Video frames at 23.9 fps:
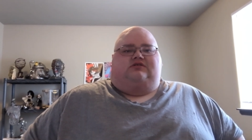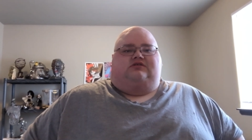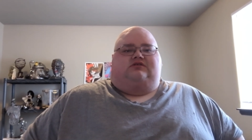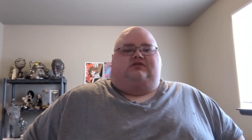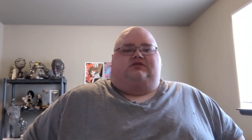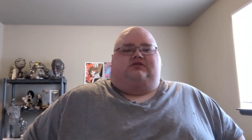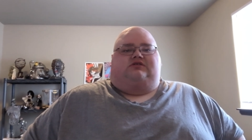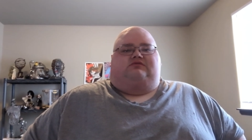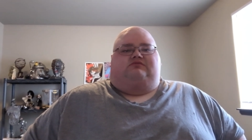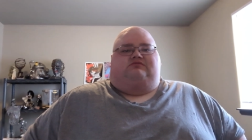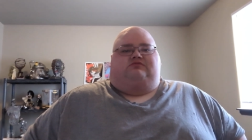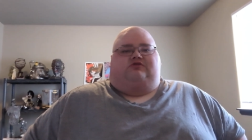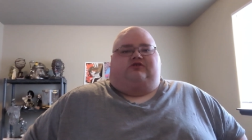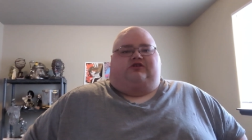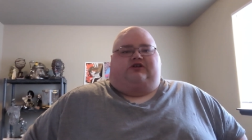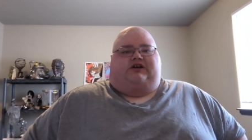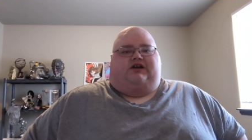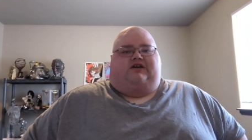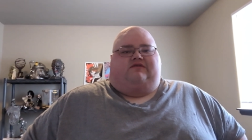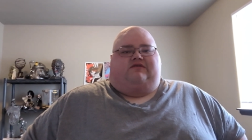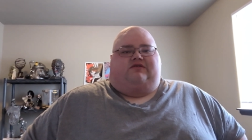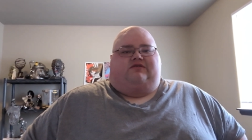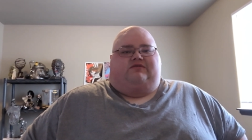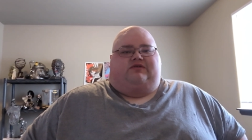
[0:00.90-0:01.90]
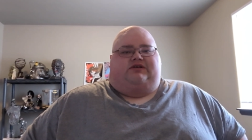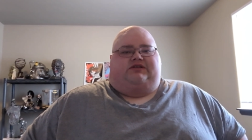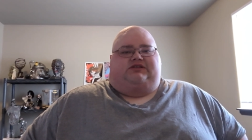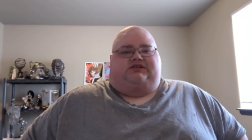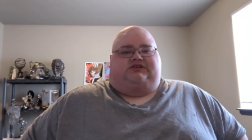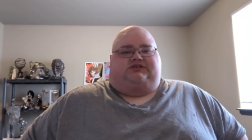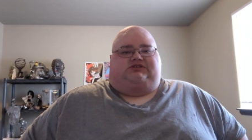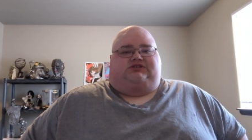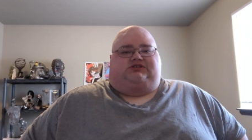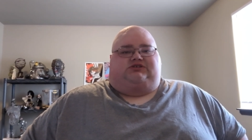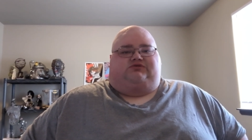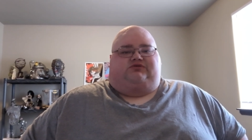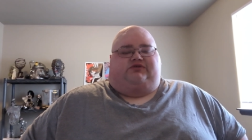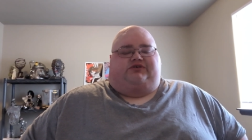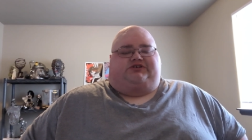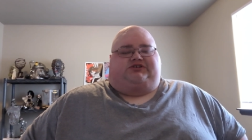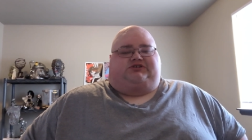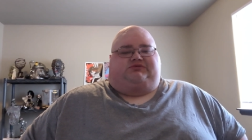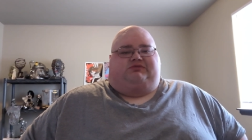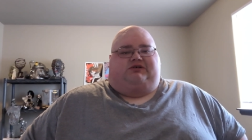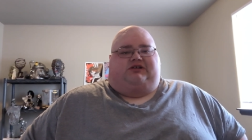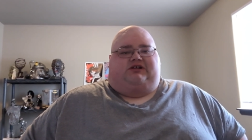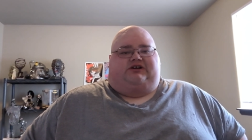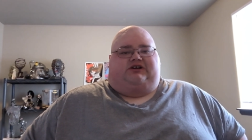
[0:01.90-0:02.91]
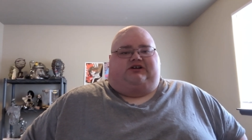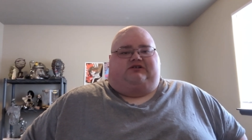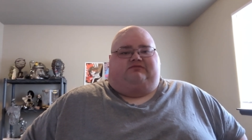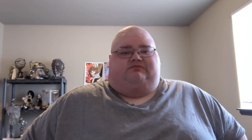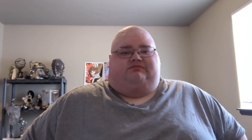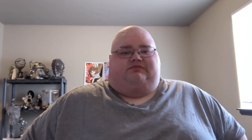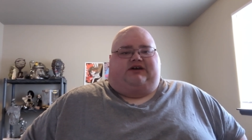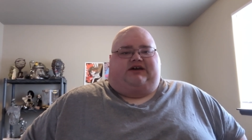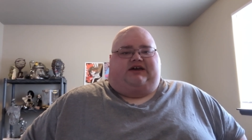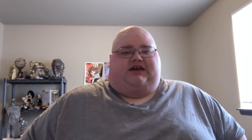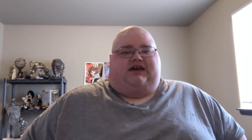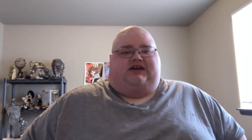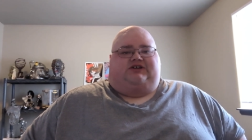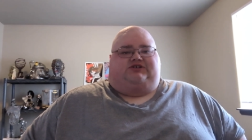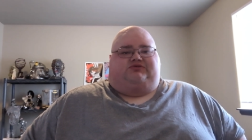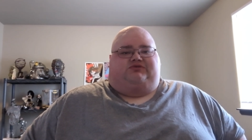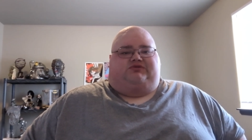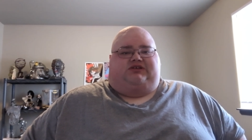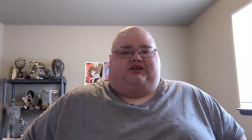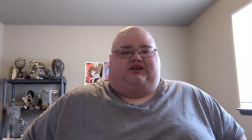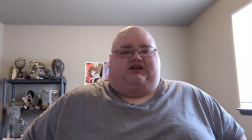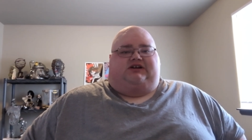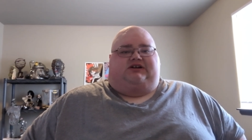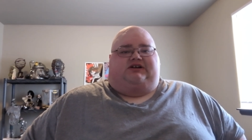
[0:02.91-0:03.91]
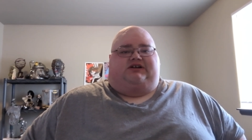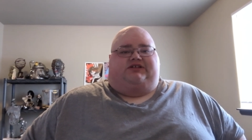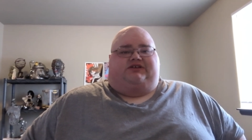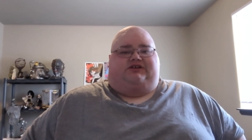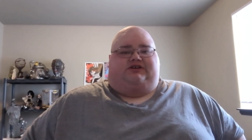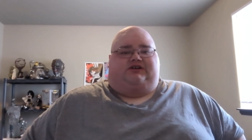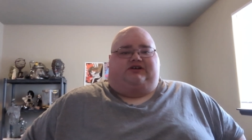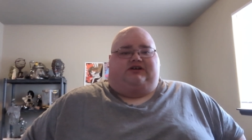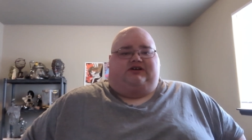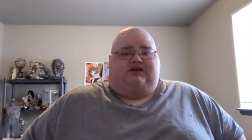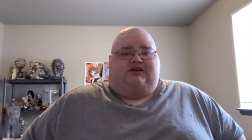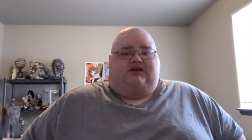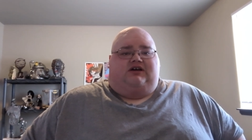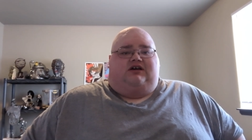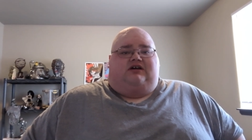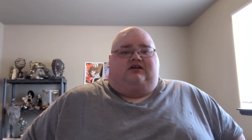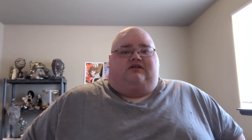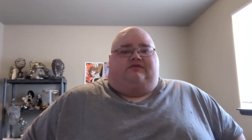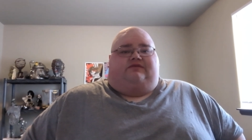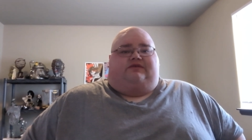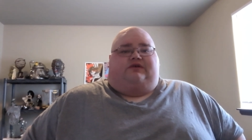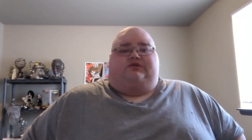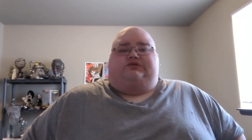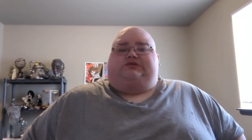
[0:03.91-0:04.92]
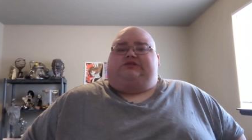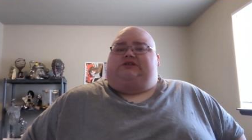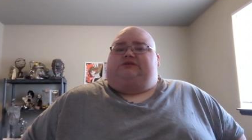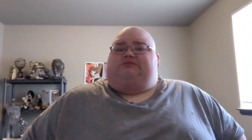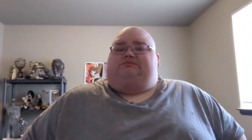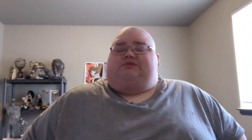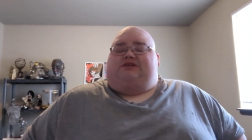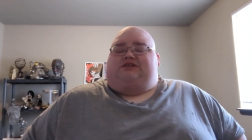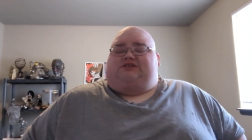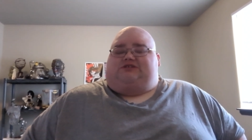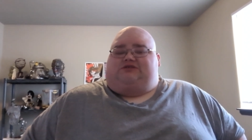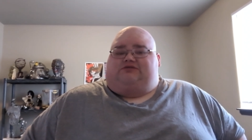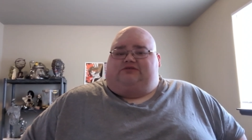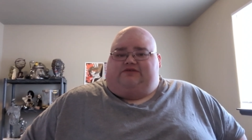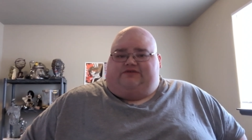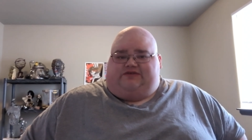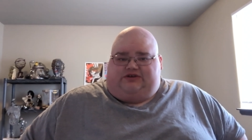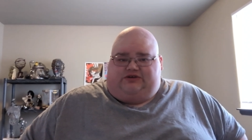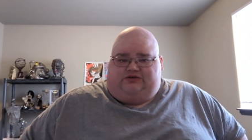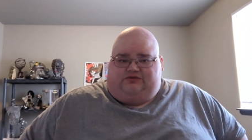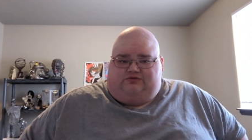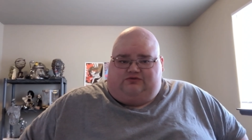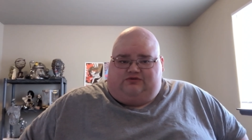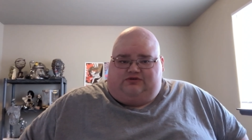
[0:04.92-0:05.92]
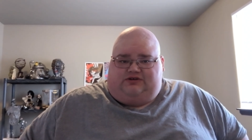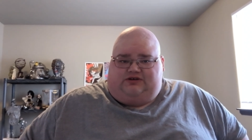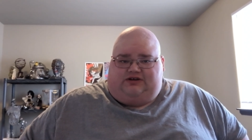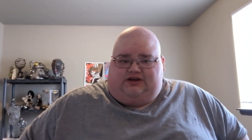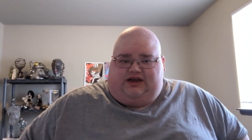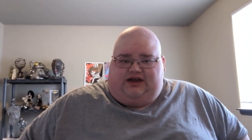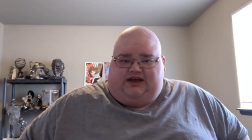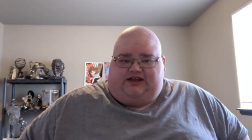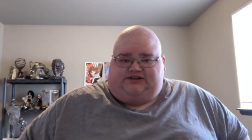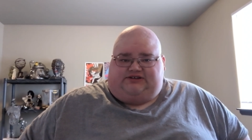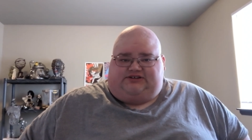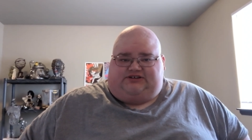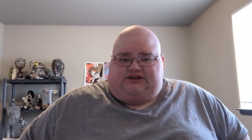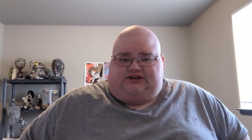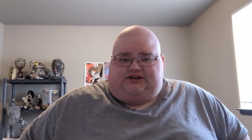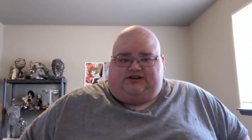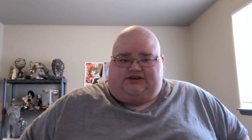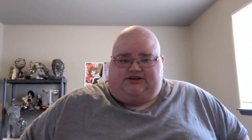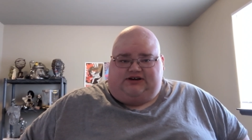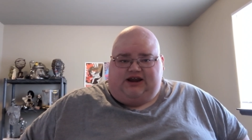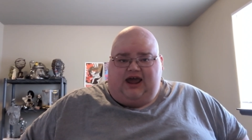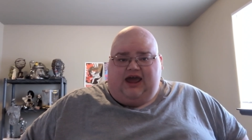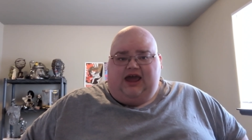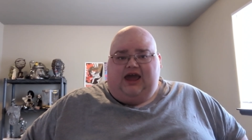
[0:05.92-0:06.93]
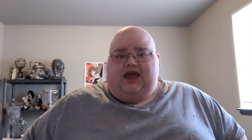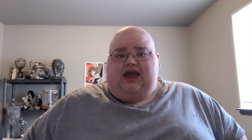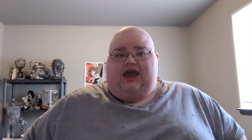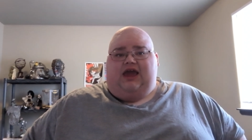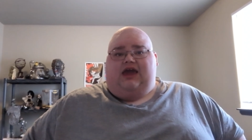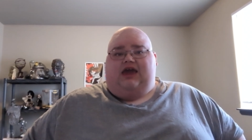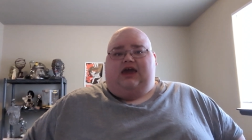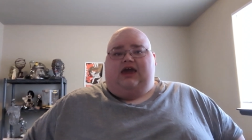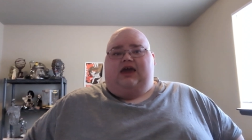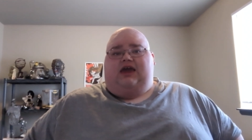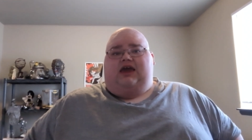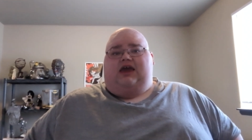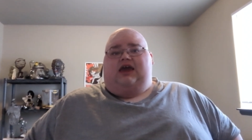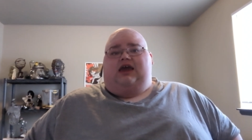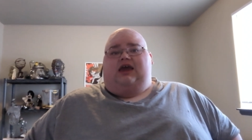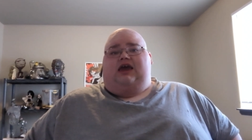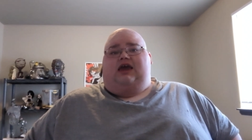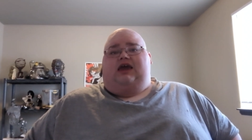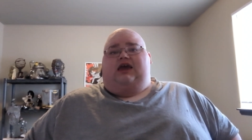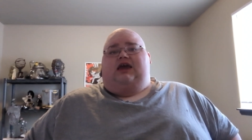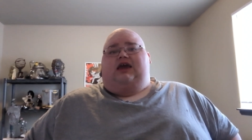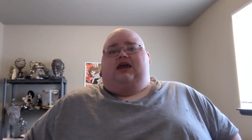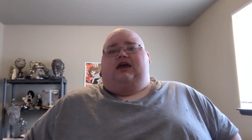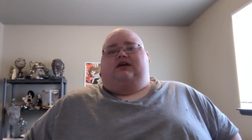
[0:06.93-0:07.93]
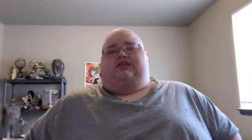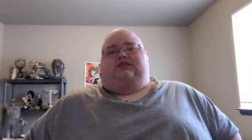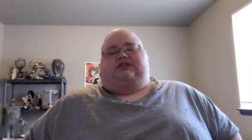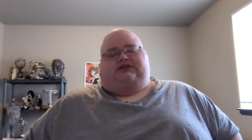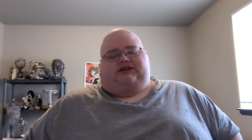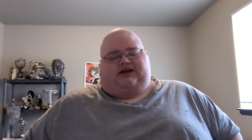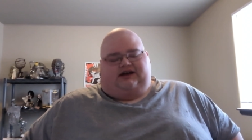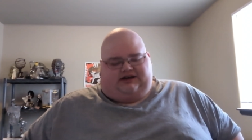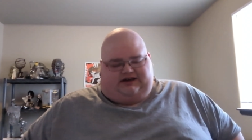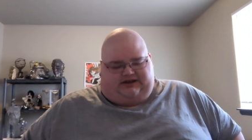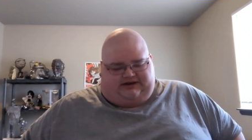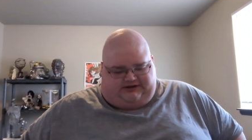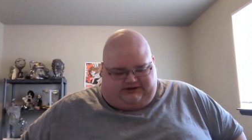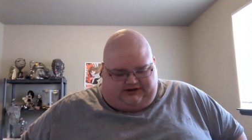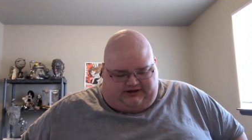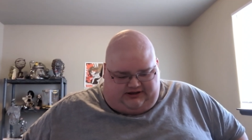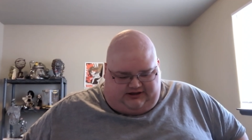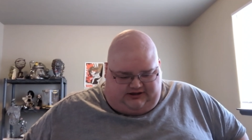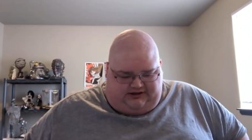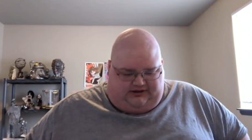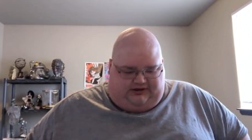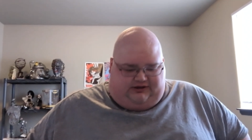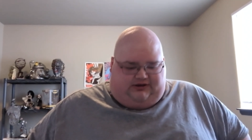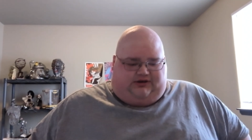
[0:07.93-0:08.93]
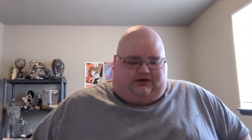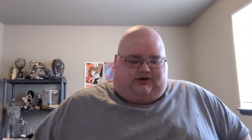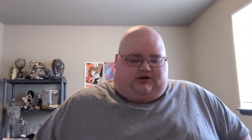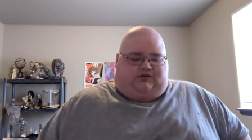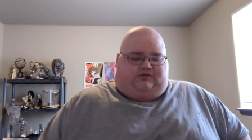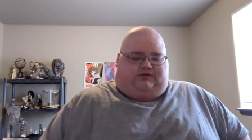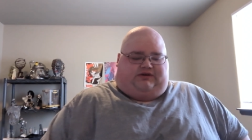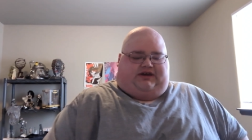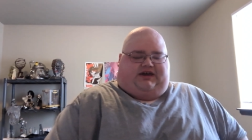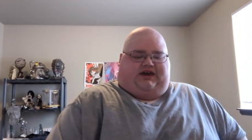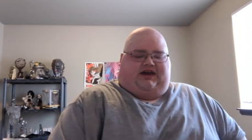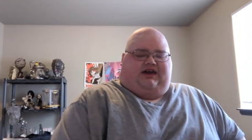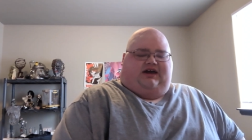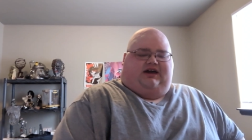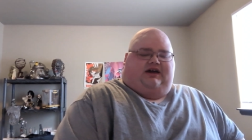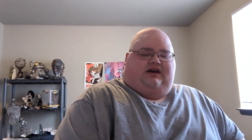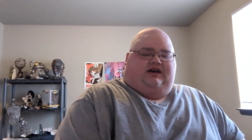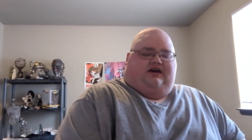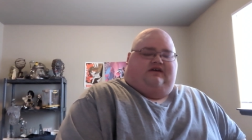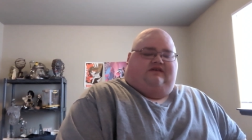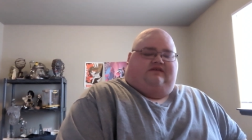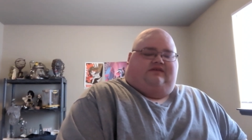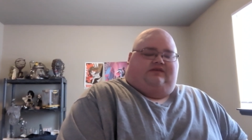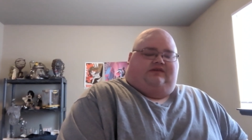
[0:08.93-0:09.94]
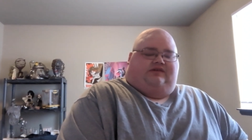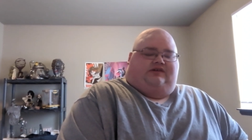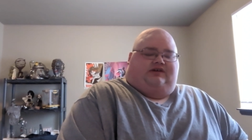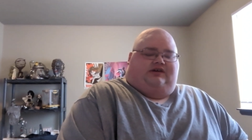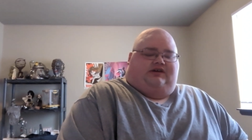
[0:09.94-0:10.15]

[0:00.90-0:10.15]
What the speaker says: Good morning, everyone. This is Royce Miller coming back at you with yet another frozen pizza review. And today on the docket, we have